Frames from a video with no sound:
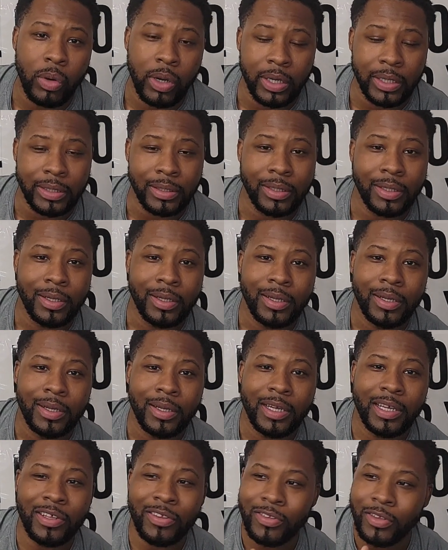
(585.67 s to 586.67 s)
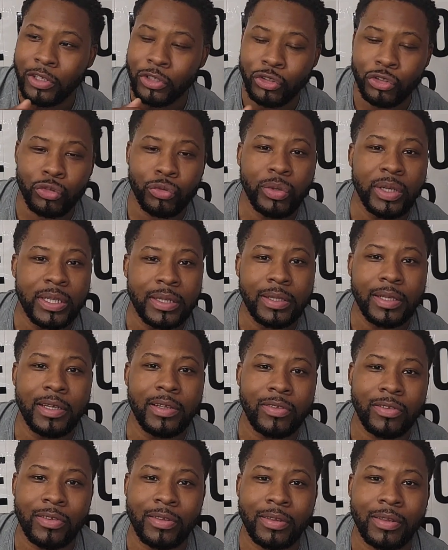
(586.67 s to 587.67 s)
one is to treat
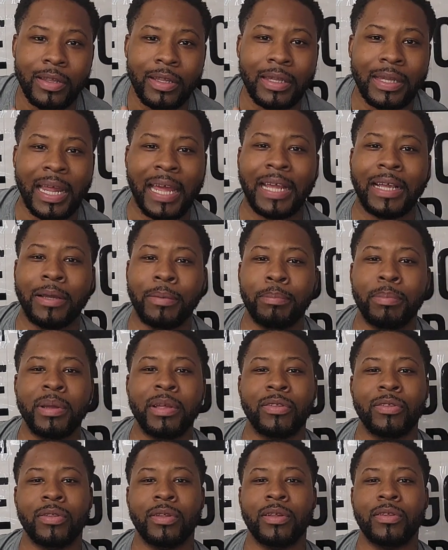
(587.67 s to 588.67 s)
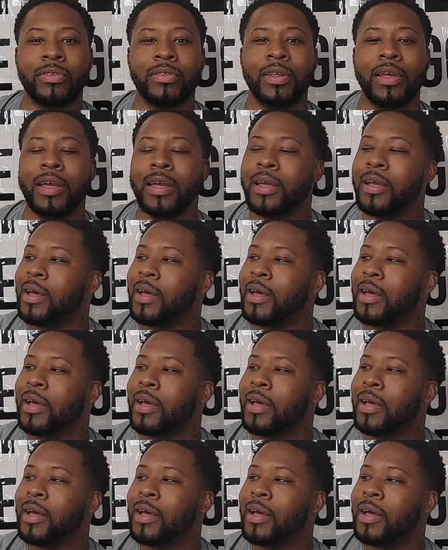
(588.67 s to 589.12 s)
this like a business.